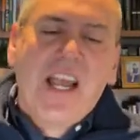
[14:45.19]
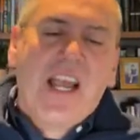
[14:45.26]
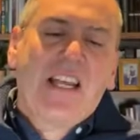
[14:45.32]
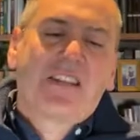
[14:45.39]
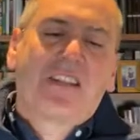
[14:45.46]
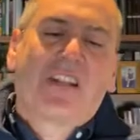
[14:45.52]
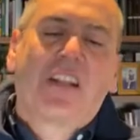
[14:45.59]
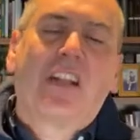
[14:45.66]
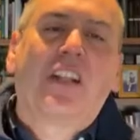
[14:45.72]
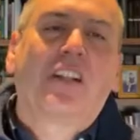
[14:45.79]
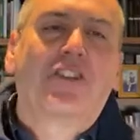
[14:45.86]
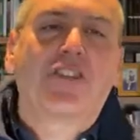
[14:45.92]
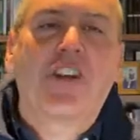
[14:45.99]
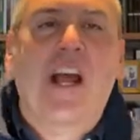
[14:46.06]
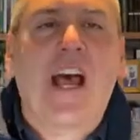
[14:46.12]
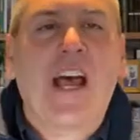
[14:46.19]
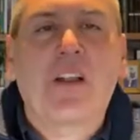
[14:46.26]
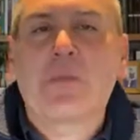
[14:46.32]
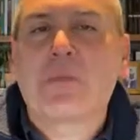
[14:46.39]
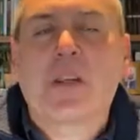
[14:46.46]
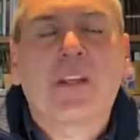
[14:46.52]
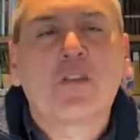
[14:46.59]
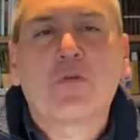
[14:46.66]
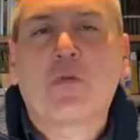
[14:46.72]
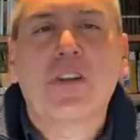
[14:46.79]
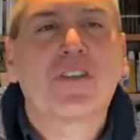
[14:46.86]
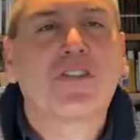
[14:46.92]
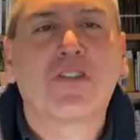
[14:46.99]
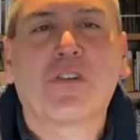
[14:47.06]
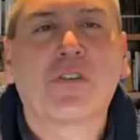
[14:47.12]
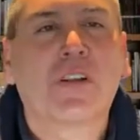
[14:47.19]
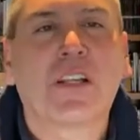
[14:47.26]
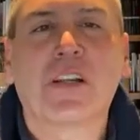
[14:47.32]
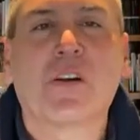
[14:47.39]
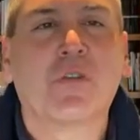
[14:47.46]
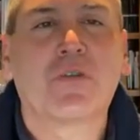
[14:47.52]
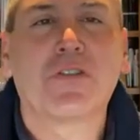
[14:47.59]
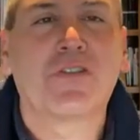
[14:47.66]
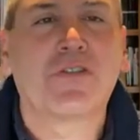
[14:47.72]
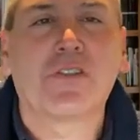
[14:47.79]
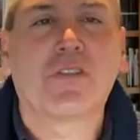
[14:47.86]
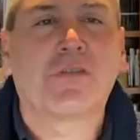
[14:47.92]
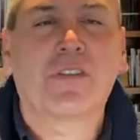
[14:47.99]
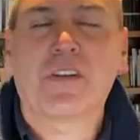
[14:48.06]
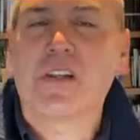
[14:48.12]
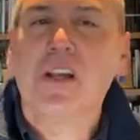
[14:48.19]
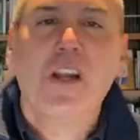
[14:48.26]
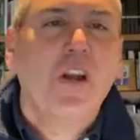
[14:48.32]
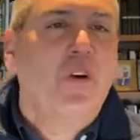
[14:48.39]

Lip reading: as a little child because we certainly don't deserve it.